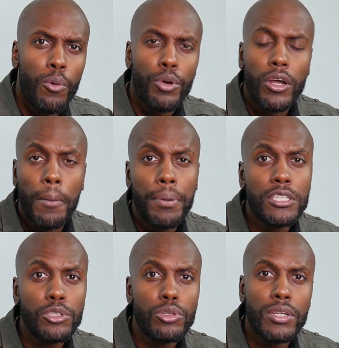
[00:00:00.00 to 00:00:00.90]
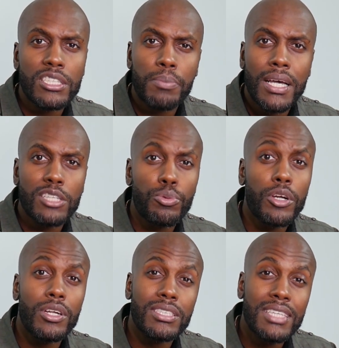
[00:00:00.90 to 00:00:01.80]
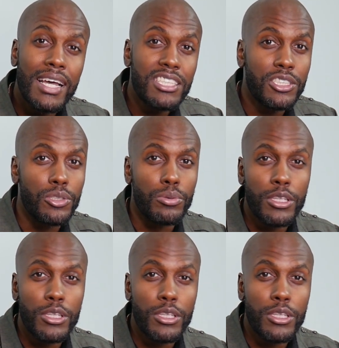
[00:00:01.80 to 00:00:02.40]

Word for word: we're going to put you through this because we're going to test you.